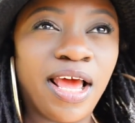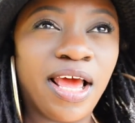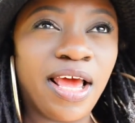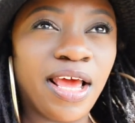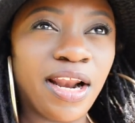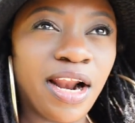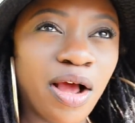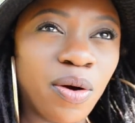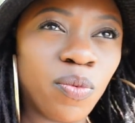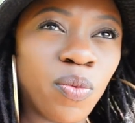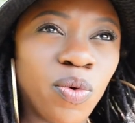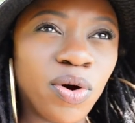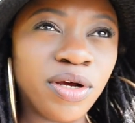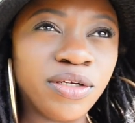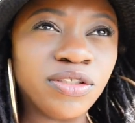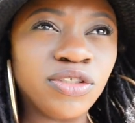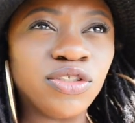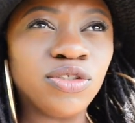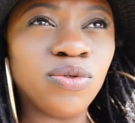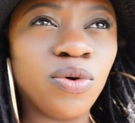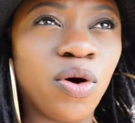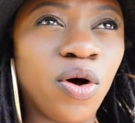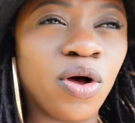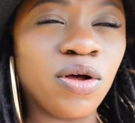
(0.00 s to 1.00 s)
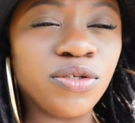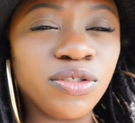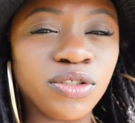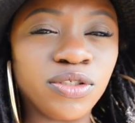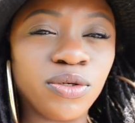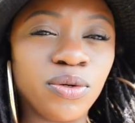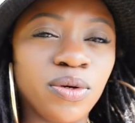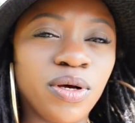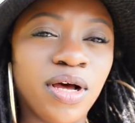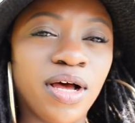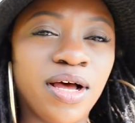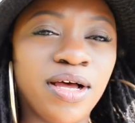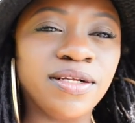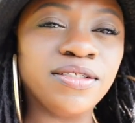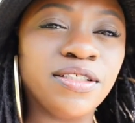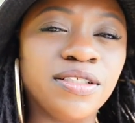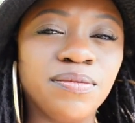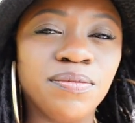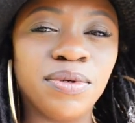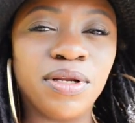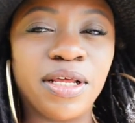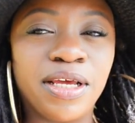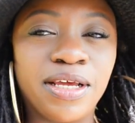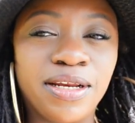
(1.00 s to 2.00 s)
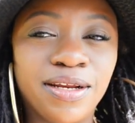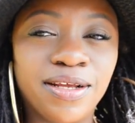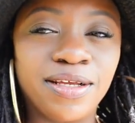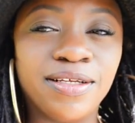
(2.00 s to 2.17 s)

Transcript: And I want to also contemplate,